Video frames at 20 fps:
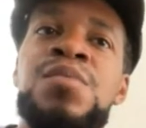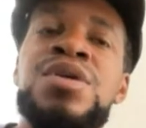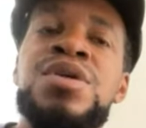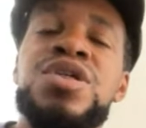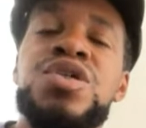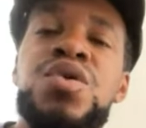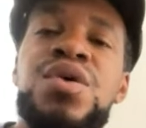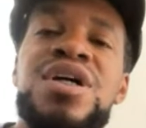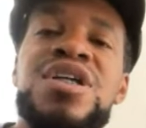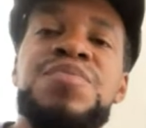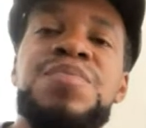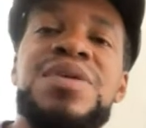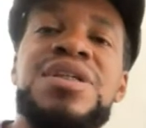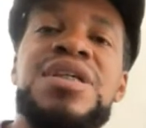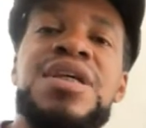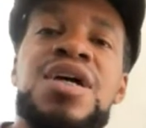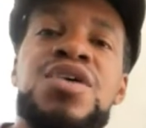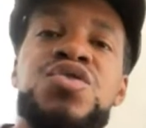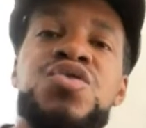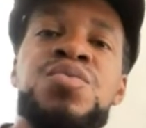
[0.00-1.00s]
We saw his
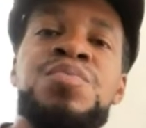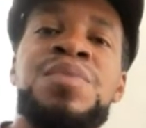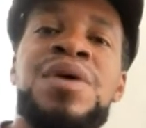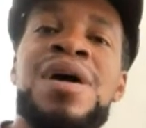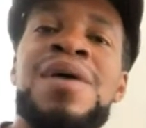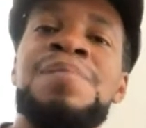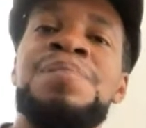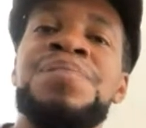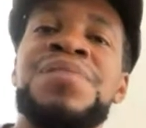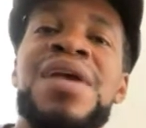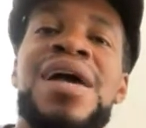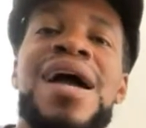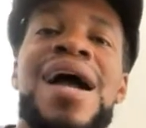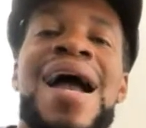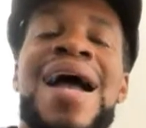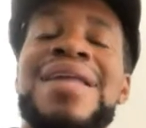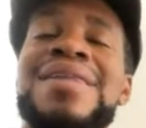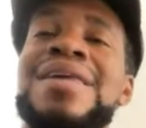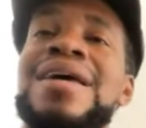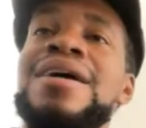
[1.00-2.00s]
potential, but
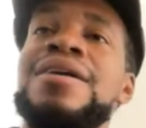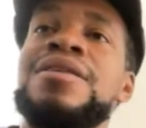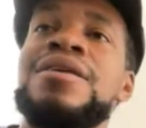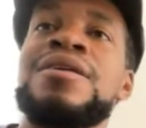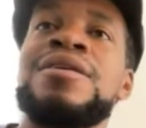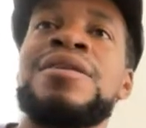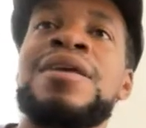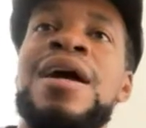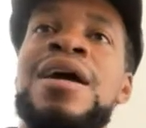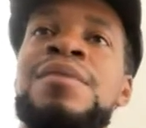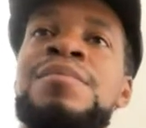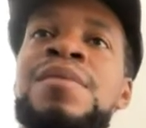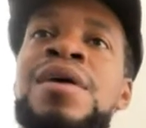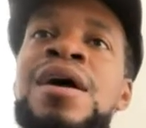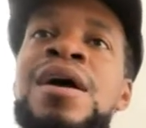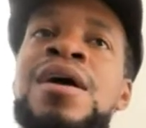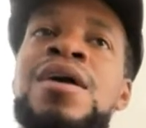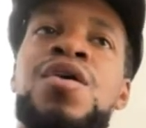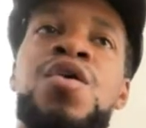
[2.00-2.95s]
at the end of the day, man,